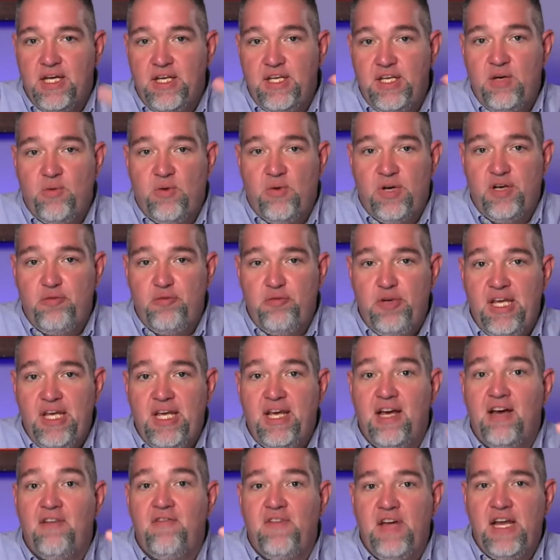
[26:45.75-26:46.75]
You want to
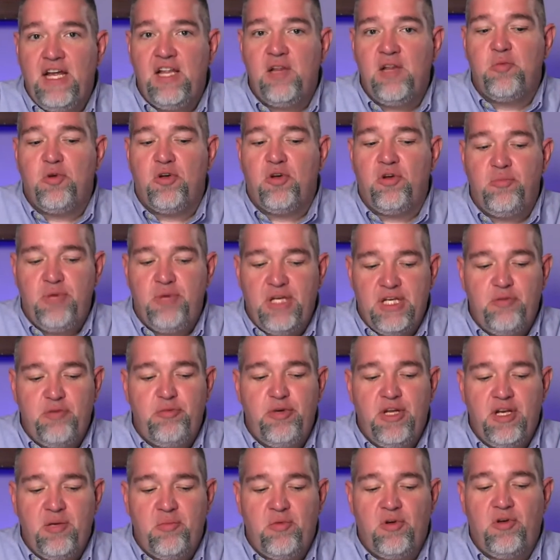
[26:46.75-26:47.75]
be available, be
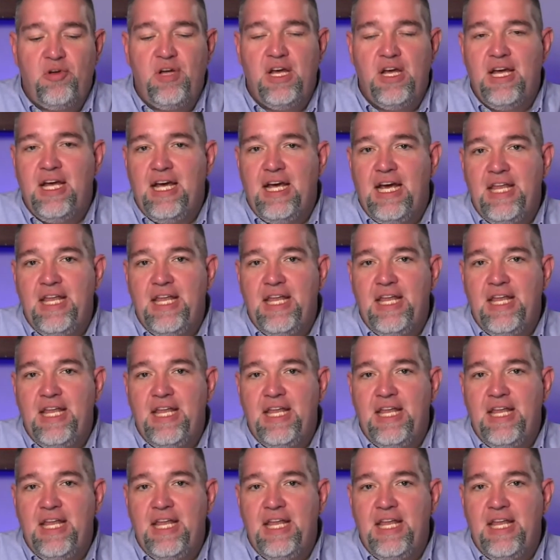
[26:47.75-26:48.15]
dependable.